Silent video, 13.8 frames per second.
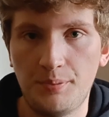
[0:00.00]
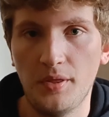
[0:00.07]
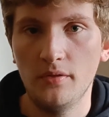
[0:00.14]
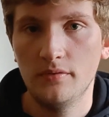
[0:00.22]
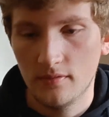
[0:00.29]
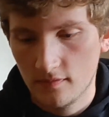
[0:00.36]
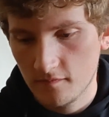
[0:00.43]

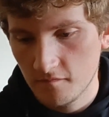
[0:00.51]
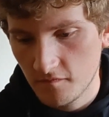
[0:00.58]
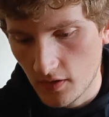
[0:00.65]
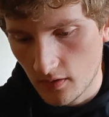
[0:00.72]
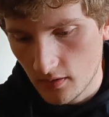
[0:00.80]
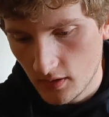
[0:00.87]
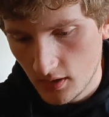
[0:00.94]
built
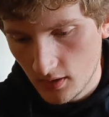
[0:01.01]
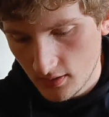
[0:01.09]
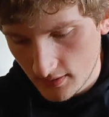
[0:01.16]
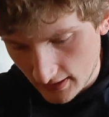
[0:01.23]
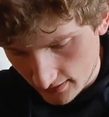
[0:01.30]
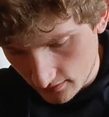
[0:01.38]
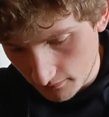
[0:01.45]
the
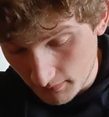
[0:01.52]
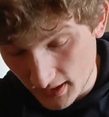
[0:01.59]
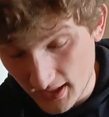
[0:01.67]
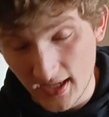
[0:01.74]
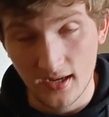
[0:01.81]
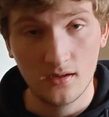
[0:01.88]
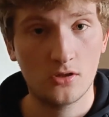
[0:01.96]

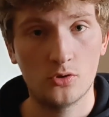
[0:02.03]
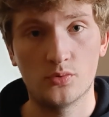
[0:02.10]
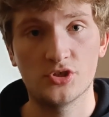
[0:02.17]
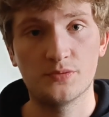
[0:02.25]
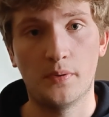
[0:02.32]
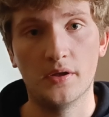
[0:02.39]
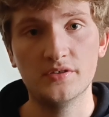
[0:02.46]
mechanical
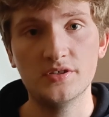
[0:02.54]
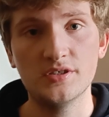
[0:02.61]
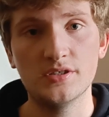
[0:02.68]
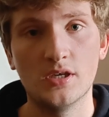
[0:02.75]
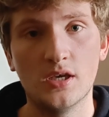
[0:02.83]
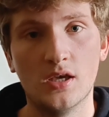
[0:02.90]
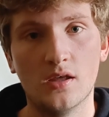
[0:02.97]
response